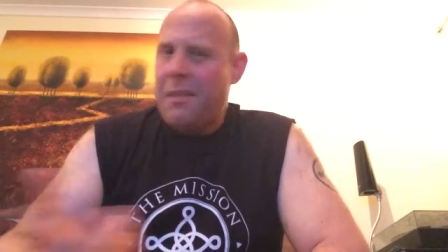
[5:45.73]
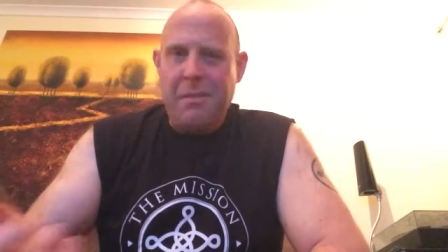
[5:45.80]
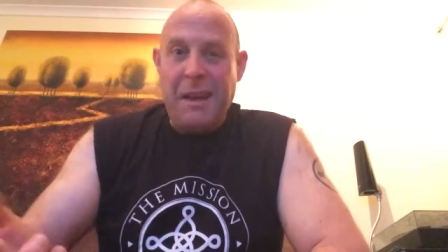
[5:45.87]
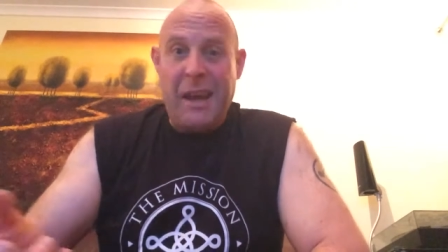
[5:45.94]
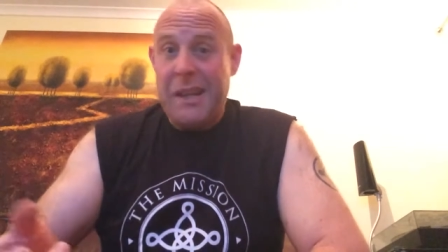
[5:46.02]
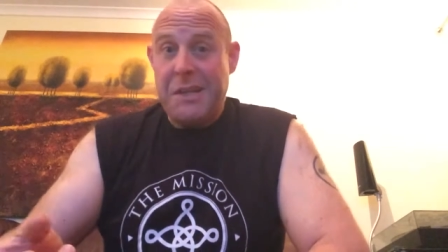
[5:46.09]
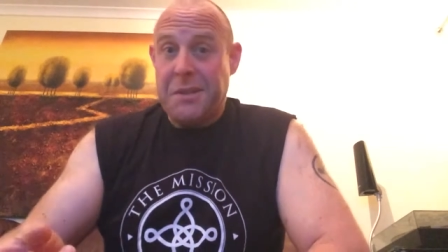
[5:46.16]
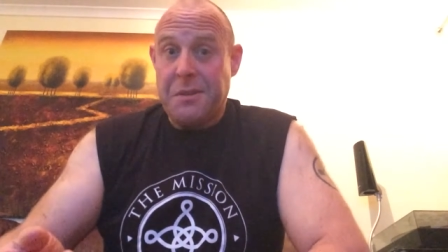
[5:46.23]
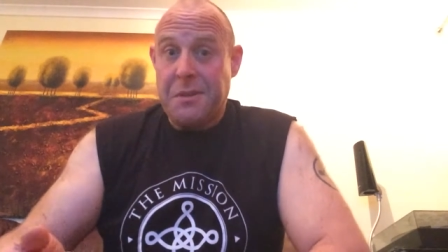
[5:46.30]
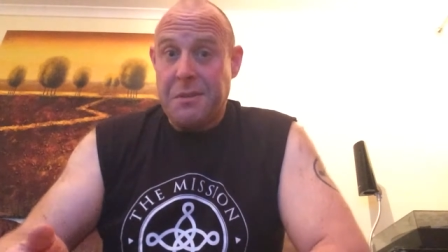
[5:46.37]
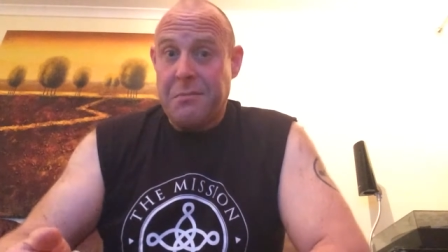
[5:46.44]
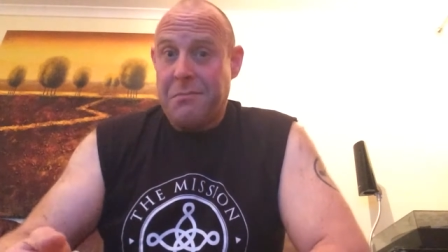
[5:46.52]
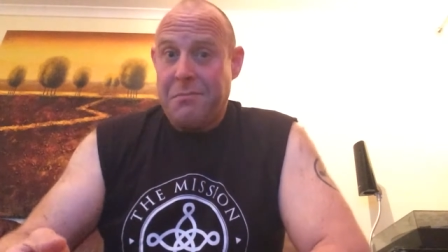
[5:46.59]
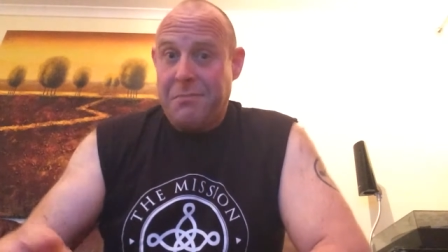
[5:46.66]
That
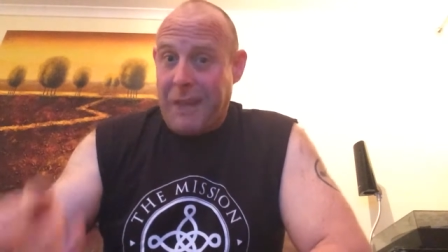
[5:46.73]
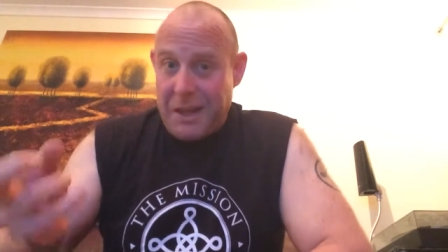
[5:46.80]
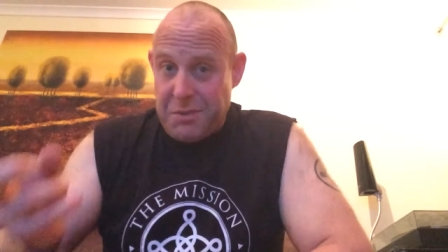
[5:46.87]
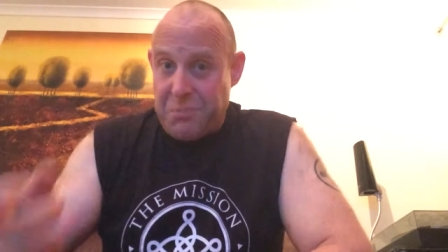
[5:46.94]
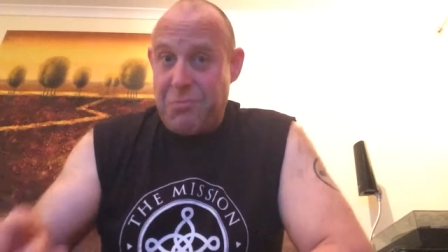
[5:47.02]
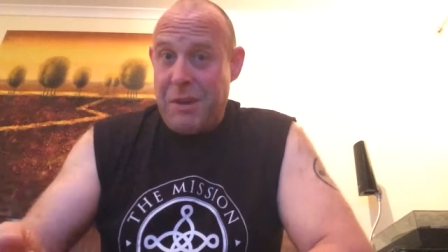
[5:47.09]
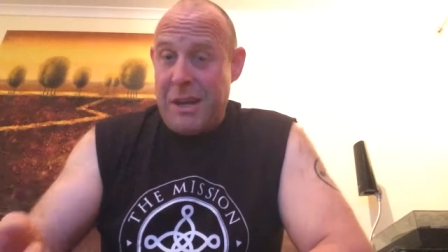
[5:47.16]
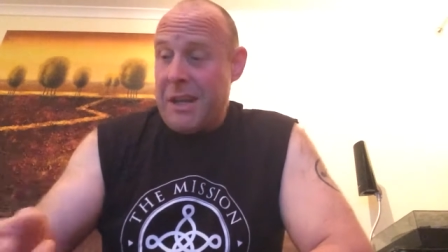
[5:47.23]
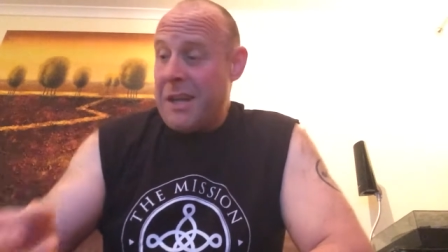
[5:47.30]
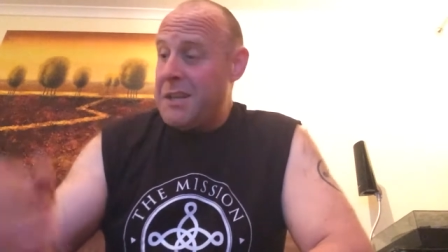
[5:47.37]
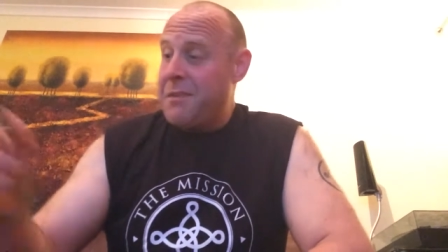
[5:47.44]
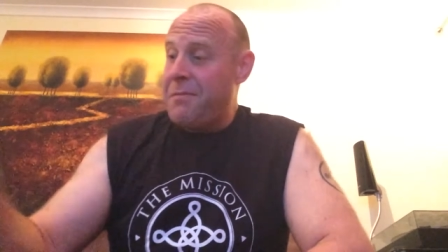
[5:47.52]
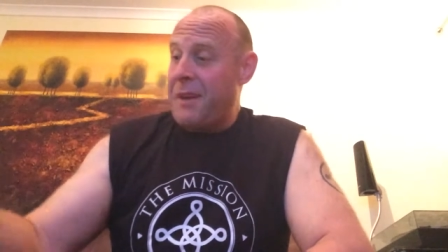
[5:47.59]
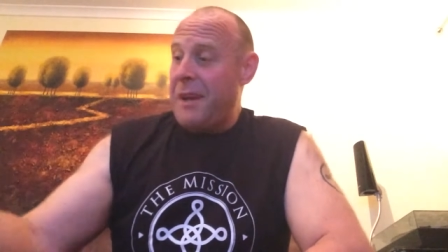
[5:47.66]
isn't. That's really
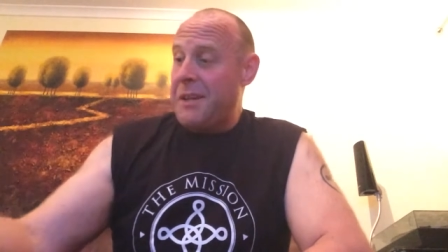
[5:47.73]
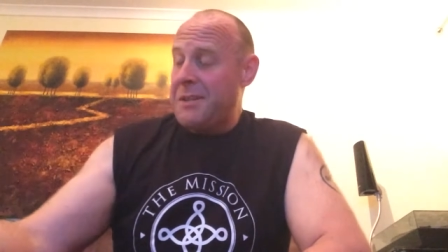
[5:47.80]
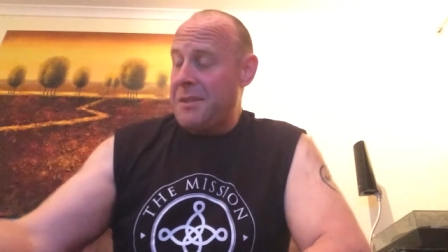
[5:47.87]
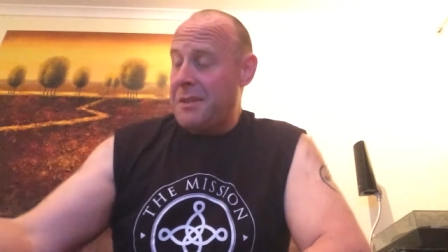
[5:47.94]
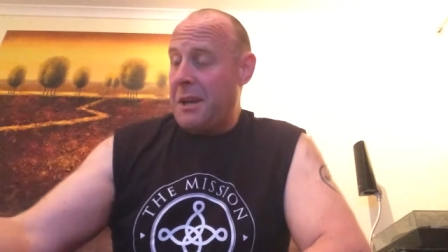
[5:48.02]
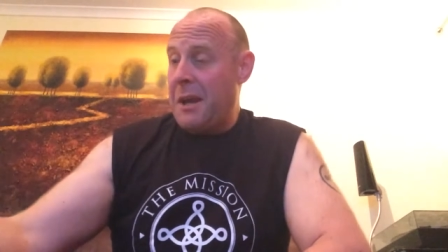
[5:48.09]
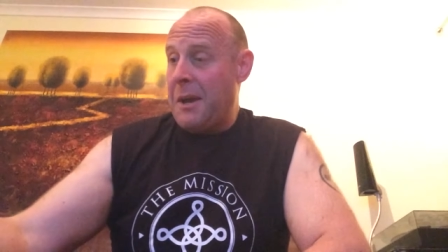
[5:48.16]
in your face.